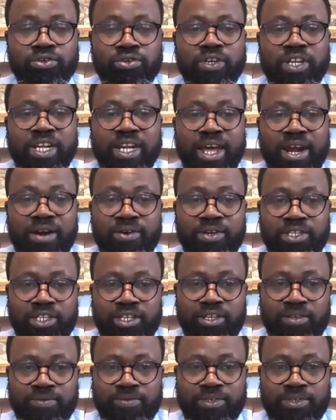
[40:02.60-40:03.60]
control the
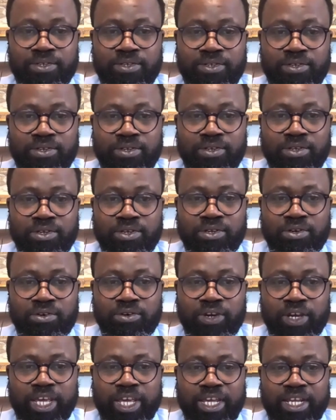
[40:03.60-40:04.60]
narratives.
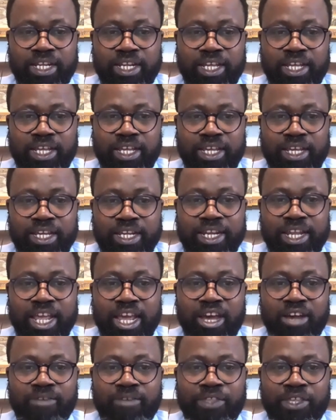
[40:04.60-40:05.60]
Okay,
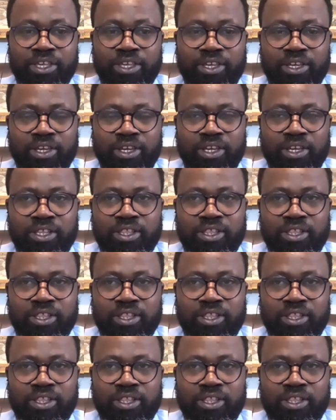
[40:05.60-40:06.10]
they have this